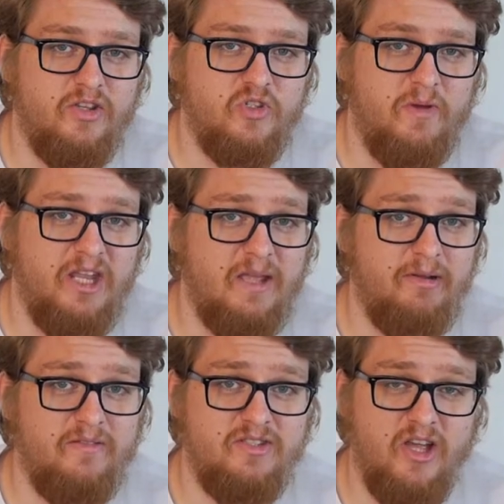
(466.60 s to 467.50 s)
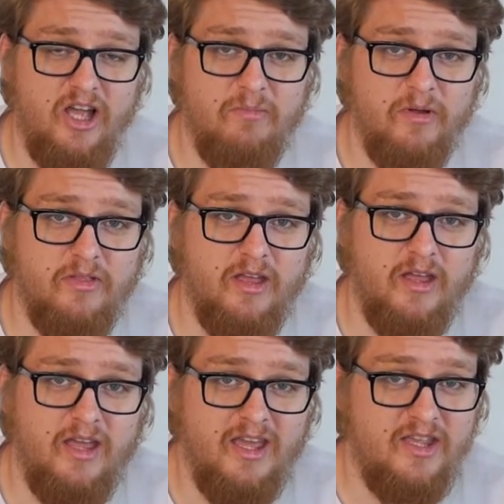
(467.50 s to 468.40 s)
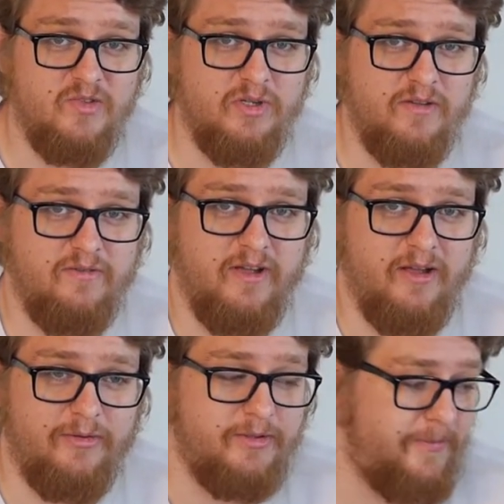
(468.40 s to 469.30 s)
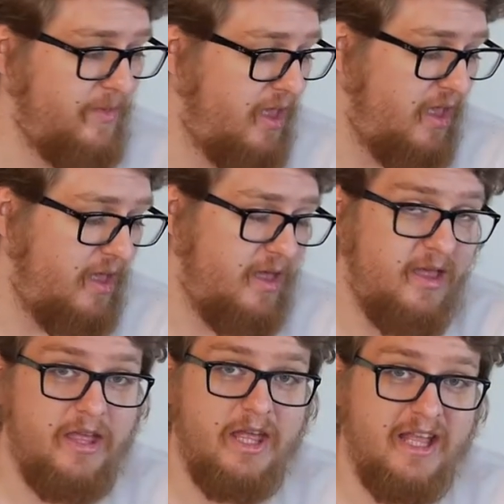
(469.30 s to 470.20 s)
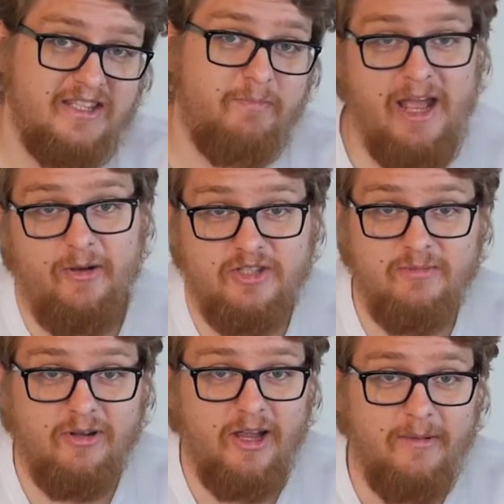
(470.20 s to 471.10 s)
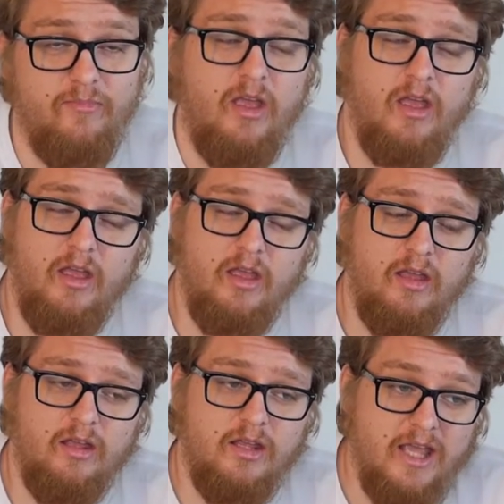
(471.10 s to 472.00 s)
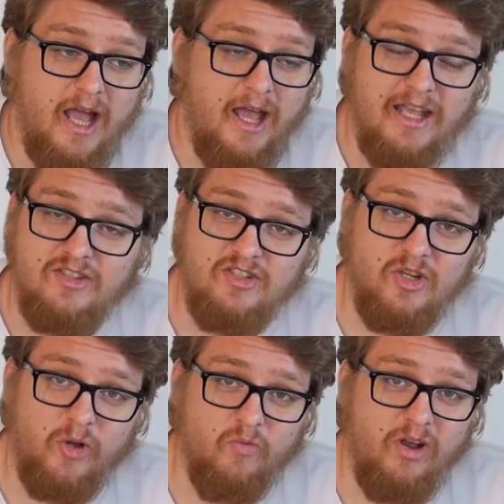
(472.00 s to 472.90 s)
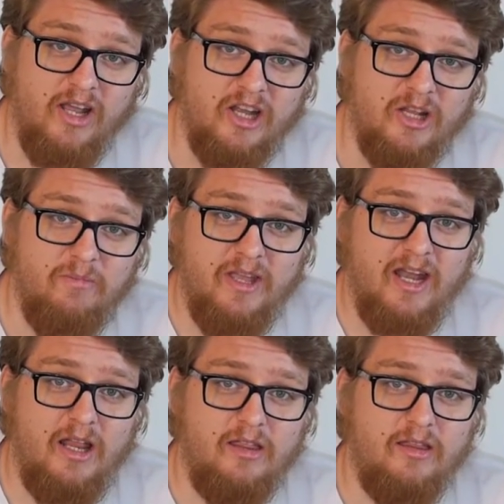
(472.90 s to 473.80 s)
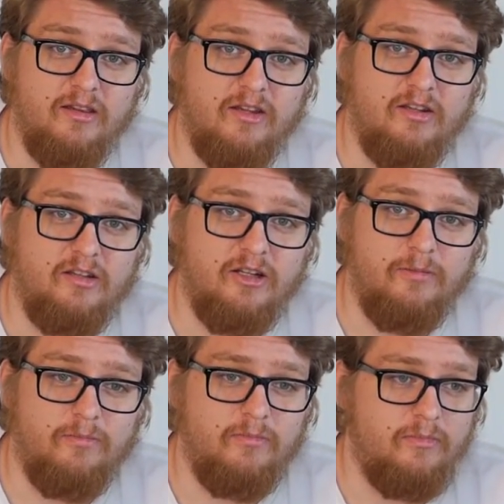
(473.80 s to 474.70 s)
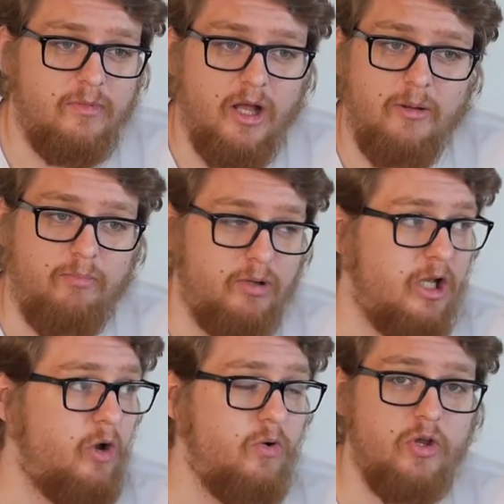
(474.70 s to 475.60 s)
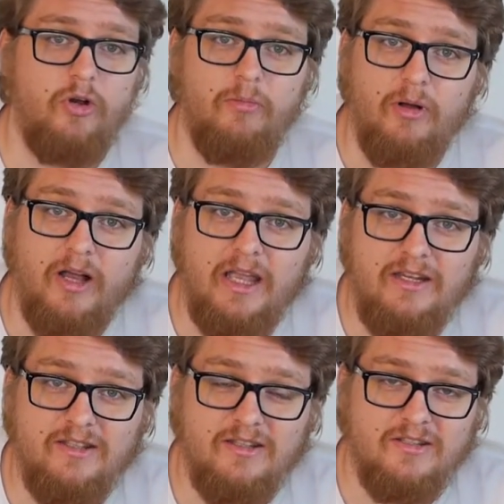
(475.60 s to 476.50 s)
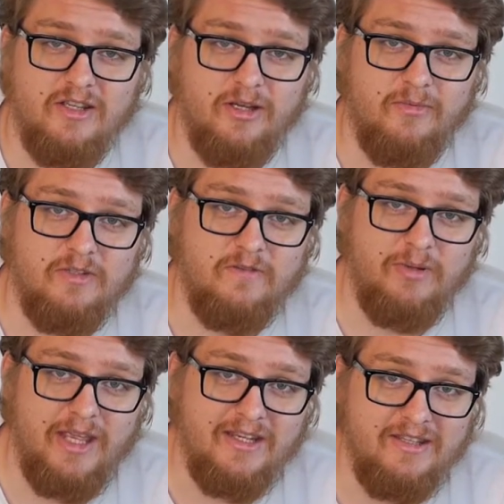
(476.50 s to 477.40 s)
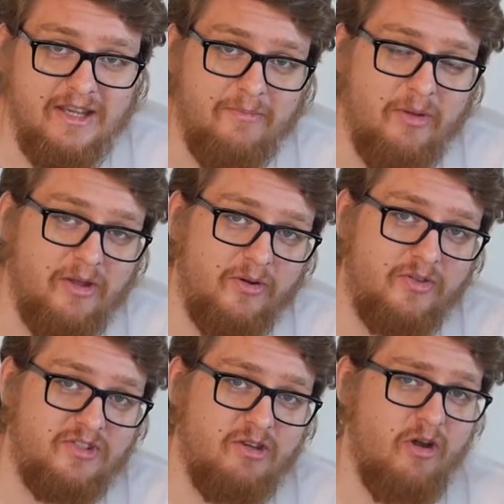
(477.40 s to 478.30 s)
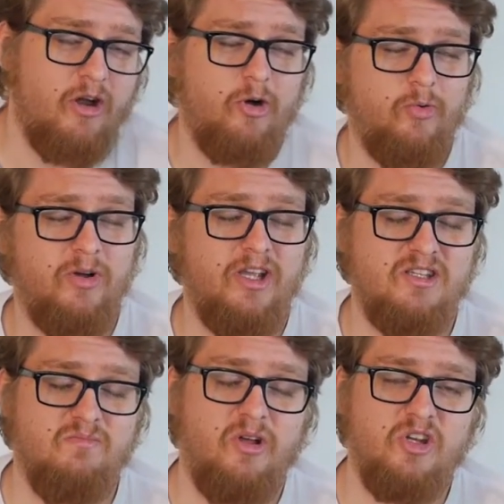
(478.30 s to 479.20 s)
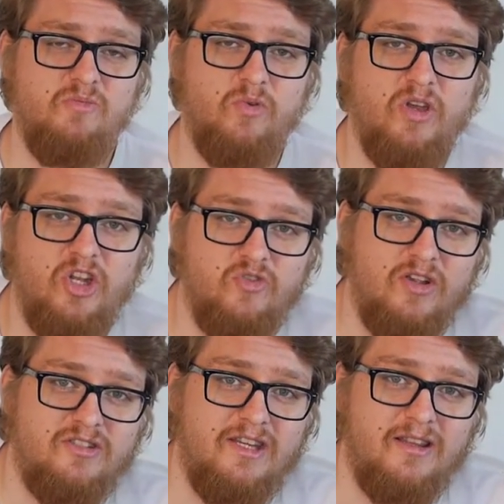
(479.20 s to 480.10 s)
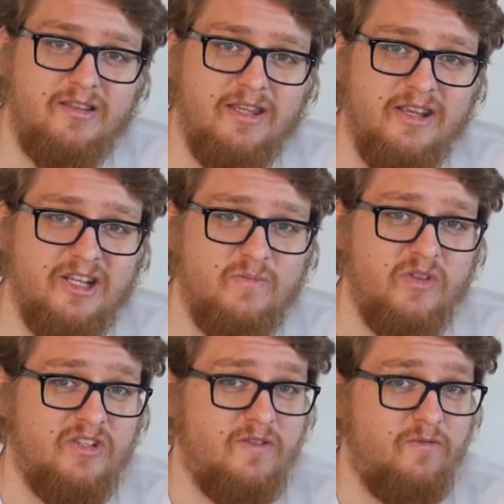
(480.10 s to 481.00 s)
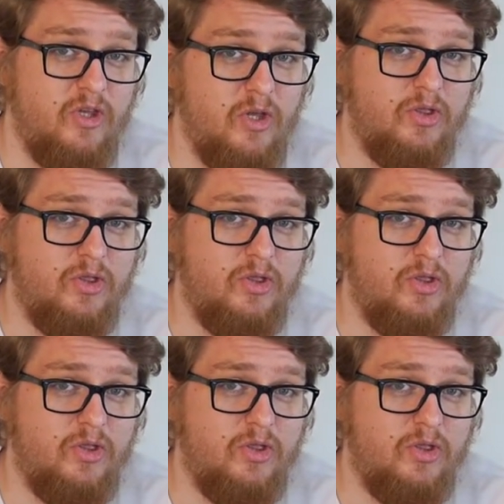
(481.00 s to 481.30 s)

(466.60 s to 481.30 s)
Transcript: and spending a bit of time with it, here's what I've found. It's a power supply. Yeah, it's not really going to be anything that's going to blow your mind in terms of PC builds. There are always much more interesting things, but there's a few